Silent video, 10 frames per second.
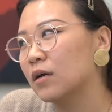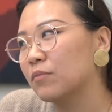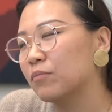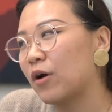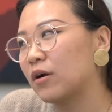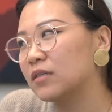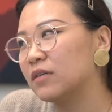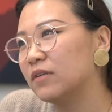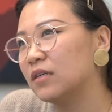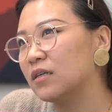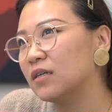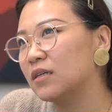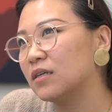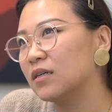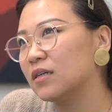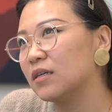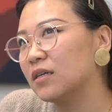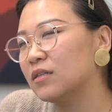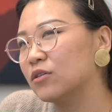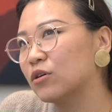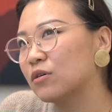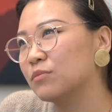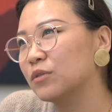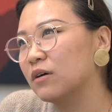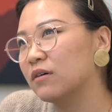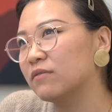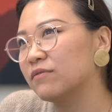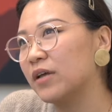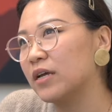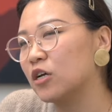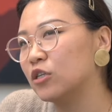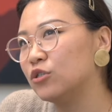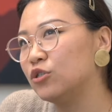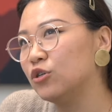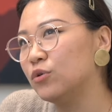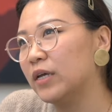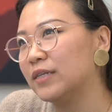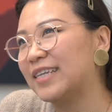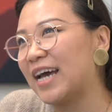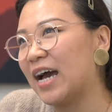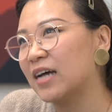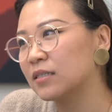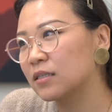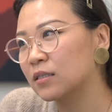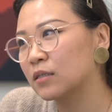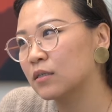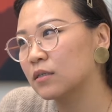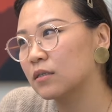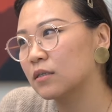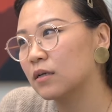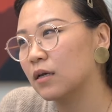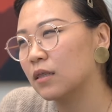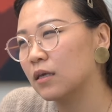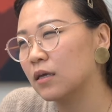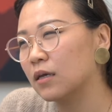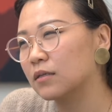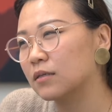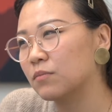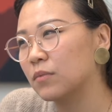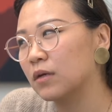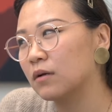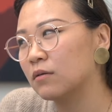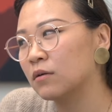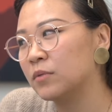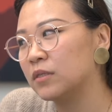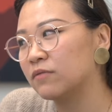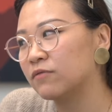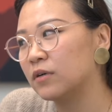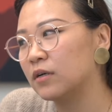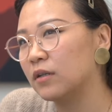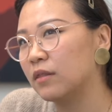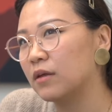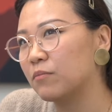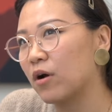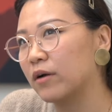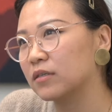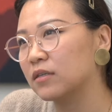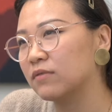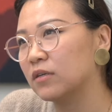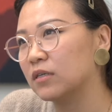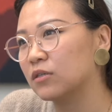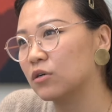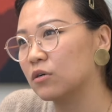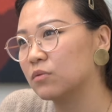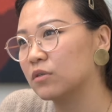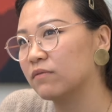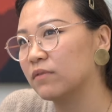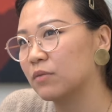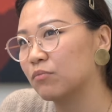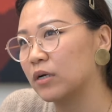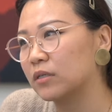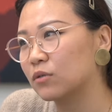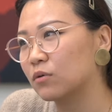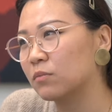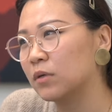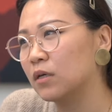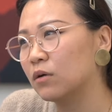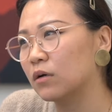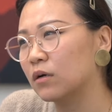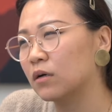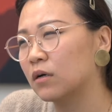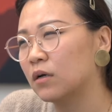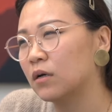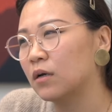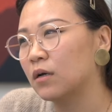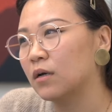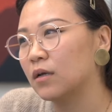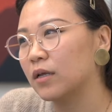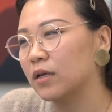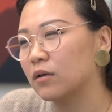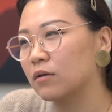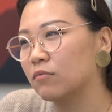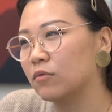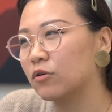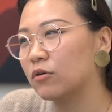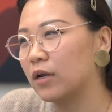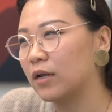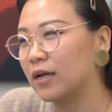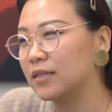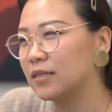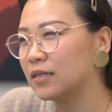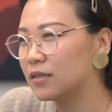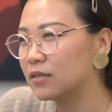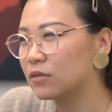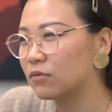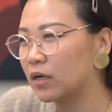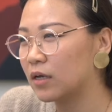productivity in terms of like doing tasks, I think, is something a little bit different than productivity in terms of like brainstorming or like creating ideas, right?